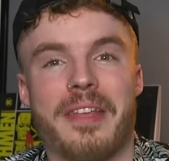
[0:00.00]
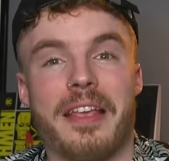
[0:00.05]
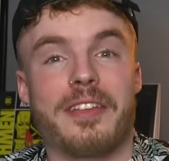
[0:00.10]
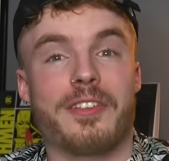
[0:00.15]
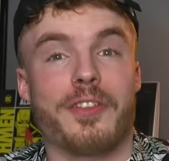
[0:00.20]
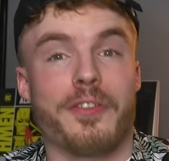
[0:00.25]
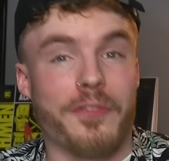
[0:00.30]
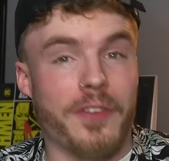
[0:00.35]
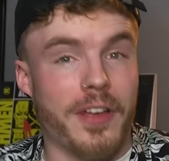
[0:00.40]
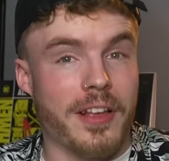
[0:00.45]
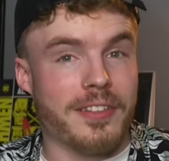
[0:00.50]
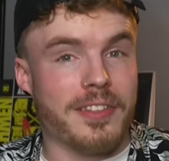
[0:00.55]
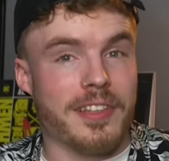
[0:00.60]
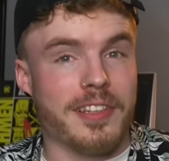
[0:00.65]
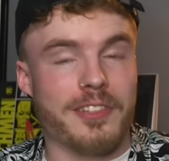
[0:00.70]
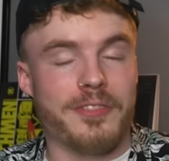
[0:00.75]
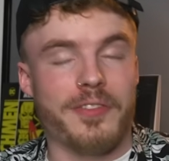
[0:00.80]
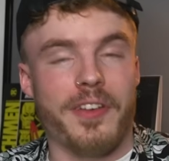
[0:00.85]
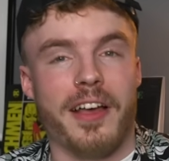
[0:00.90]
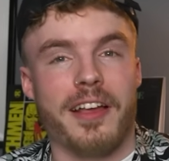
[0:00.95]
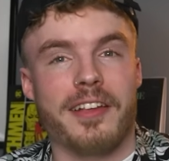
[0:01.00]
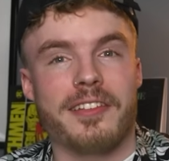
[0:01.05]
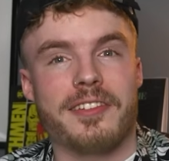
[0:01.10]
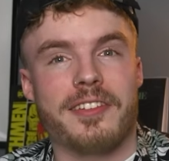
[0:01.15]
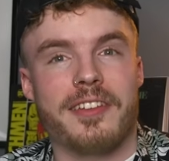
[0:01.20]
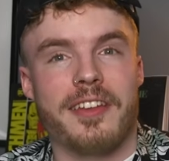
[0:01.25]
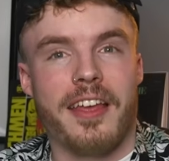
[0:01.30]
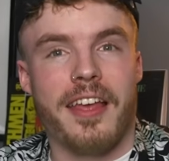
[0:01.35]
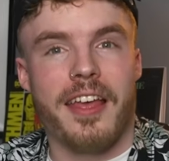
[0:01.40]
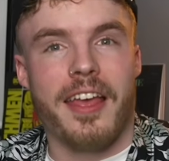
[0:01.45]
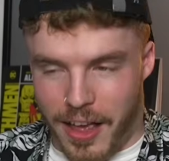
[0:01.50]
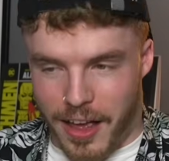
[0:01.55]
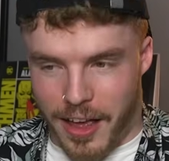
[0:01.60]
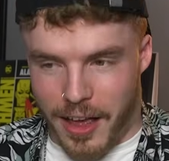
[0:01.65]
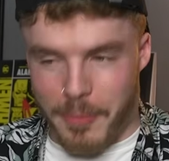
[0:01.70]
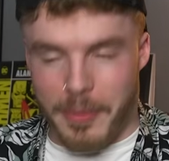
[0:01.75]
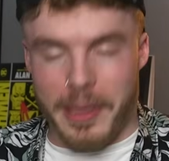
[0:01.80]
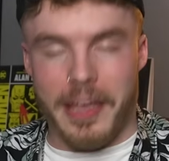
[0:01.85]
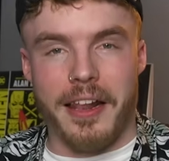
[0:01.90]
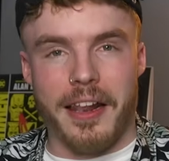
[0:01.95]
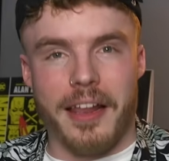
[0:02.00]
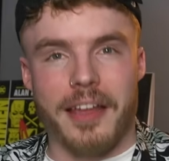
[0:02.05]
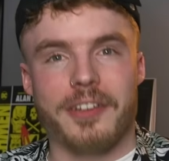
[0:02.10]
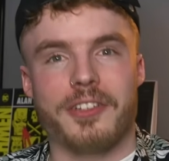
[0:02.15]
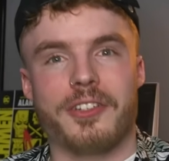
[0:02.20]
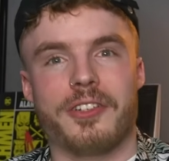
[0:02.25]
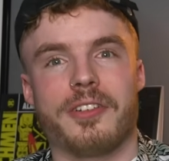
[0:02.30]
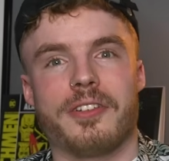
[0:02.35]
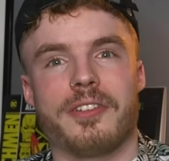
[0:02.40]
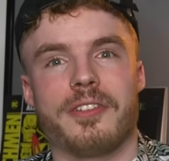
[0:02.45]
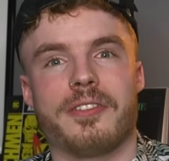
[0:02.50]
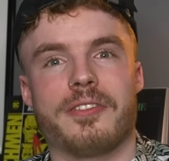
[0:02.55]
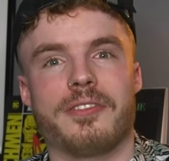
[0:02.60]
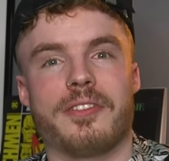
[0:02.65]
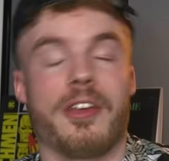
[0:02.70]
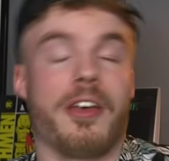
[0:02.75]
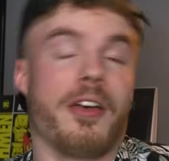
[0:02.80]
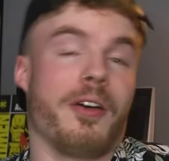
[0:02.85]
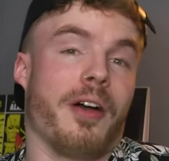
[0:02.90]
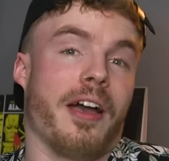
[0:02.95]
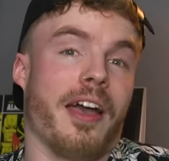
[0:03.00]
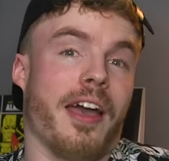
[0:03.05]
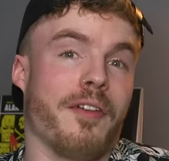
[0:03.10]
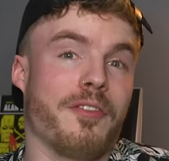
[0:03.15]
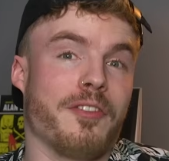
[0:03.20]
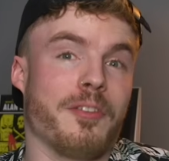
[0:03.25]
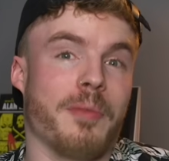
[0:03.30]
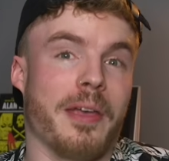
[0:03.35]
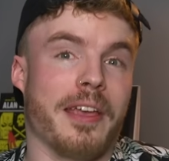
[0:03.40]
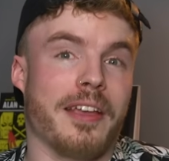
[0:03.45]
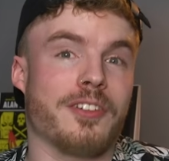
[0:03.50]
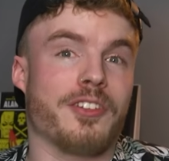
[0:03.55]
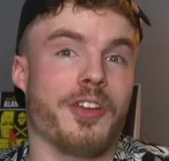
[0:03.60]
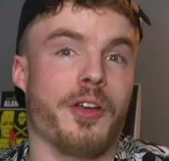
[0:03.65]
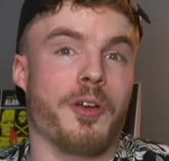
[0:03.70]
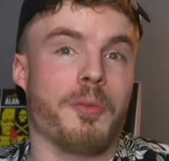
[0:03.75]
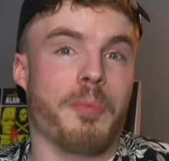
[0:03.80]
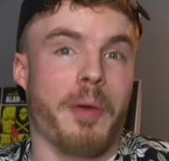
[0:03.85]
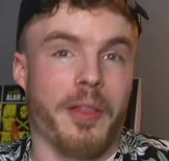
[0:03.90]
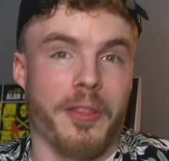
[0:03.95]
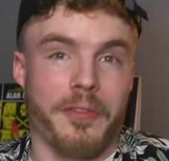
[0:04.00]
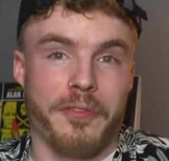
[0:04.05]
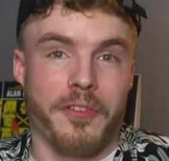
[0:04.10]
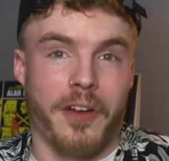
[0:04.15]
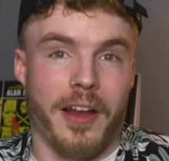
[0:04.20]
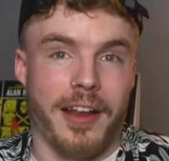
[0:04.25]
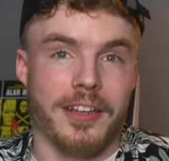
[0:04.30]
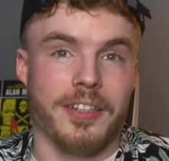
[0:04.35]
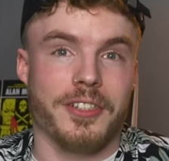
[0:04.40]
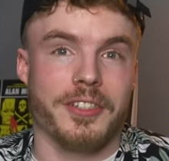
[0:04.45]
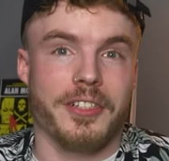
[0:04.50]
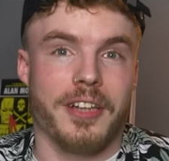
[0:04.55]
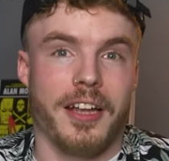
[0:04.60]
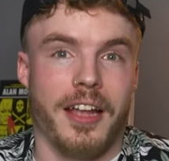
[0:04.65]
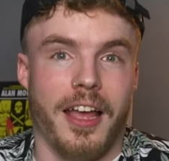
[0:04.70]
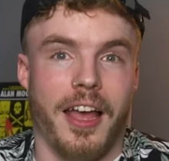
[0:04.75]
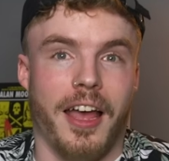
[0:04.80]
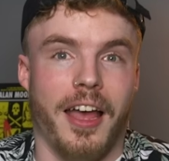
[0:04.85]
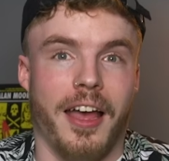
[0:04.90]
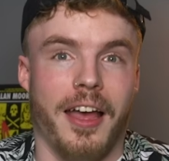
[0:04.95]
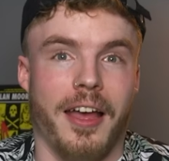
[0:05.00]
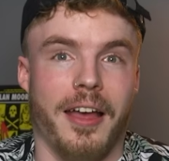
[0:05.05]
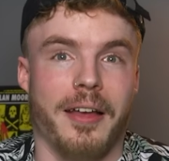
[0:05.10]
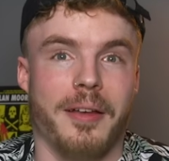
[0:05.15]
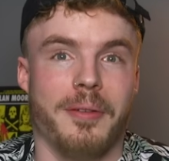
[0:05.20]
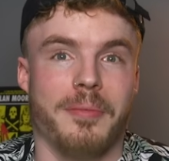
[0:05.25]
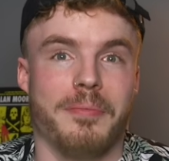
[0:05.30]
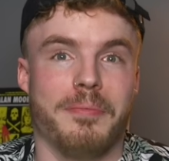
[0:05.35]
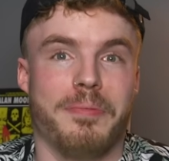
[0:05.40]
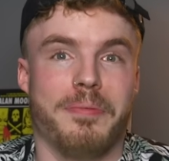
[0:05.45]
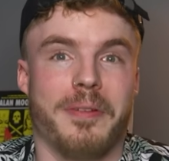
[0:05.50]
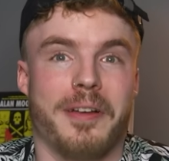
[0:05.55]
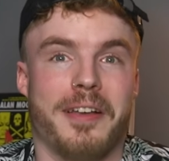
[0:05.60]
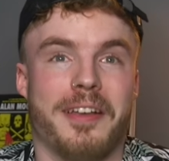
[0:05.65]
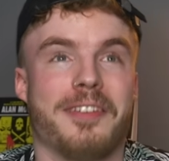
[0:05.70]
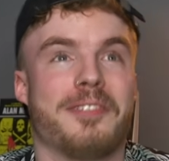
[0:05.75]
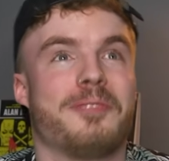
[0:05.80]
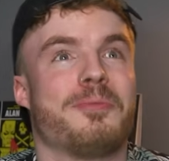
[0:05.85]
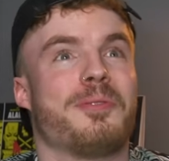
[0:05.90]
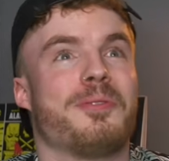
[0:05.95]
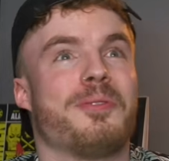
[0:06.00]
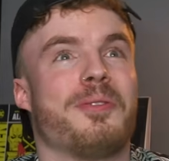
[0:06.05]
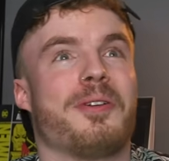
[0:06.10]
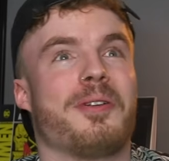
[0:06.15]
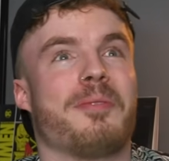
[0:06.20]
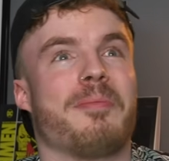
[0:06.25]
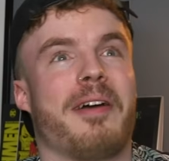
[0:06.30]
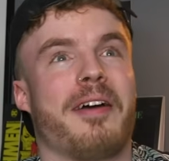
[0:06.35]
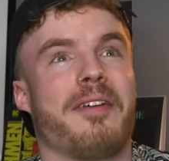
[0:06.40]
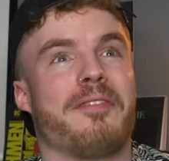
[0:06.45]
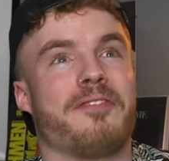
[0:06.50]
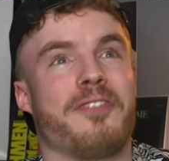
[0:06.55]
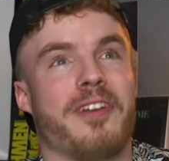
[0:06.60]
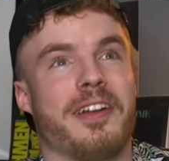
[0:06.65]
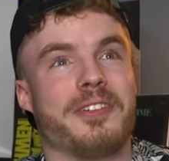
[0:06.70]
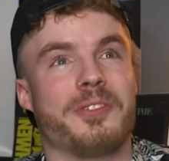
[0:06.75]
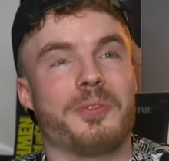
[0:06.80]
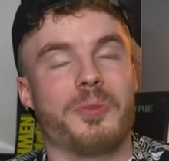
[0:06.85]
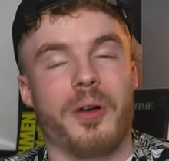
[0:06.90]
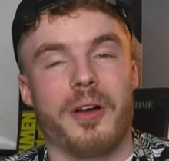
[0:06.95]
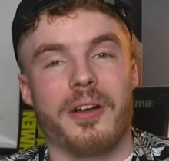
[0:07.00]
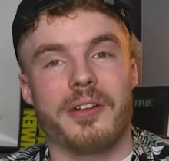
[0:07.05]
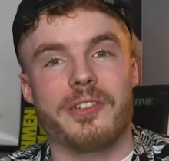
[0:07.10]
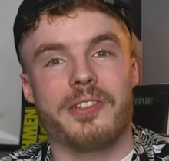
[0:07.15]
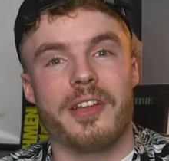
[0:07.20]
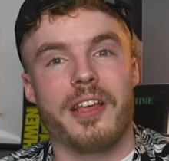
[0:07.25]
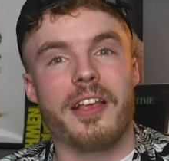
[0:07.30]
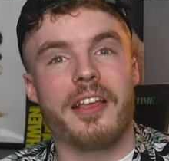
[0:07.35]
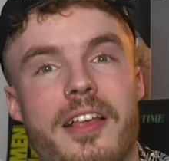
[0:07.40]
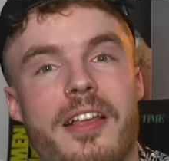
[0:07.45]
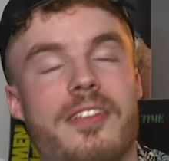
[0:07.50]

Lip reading: So first things first, I'm English, so I have to make a joke about the French, because we're talking about a French watch.